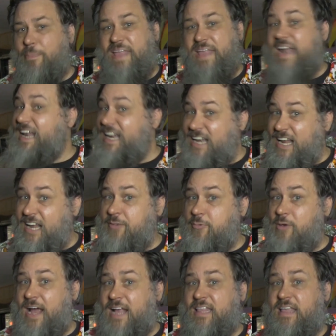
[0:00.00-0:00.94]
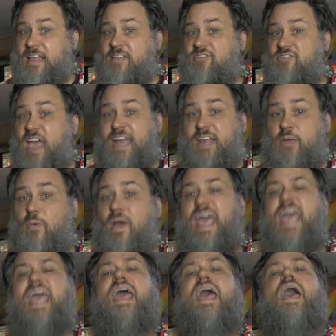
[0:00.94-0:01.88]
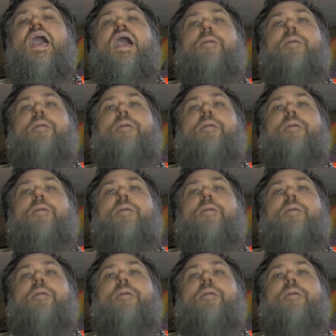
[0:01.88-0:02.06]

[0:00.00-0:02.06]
but they didn't interact in any way.